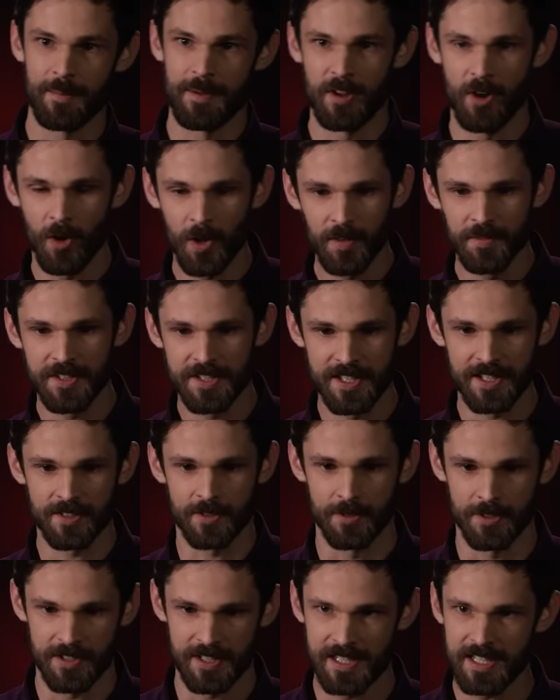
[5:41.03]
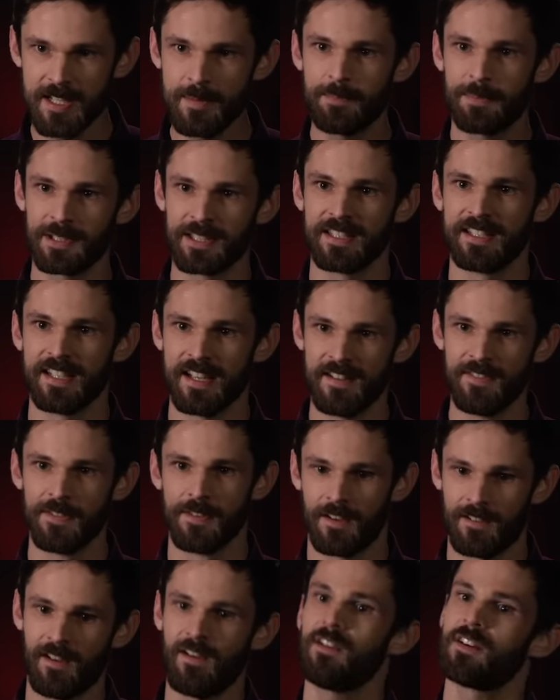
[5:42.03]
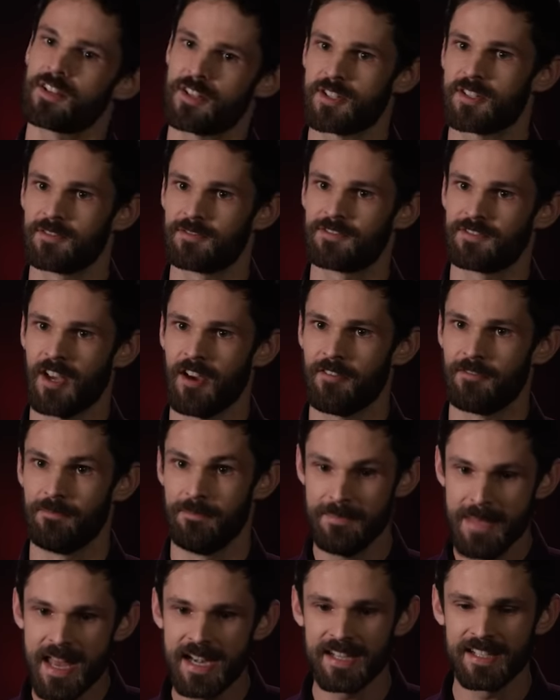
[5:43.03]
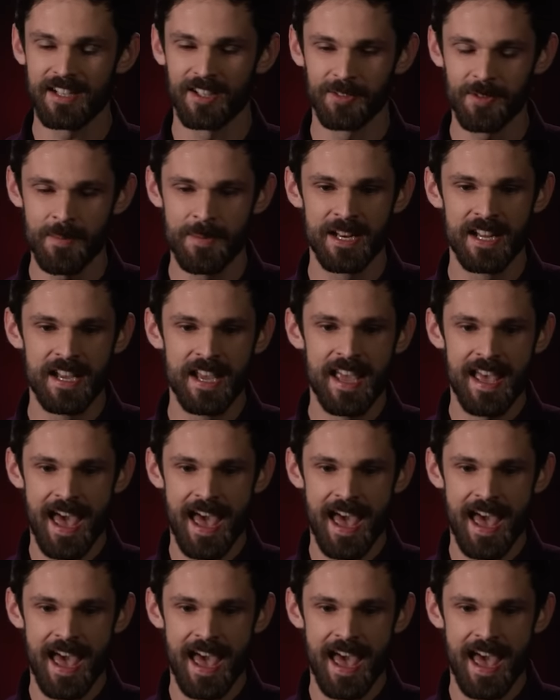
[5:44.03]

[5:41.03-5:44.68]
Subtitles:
I mean, all of these things are deeply in the hearts of many young women.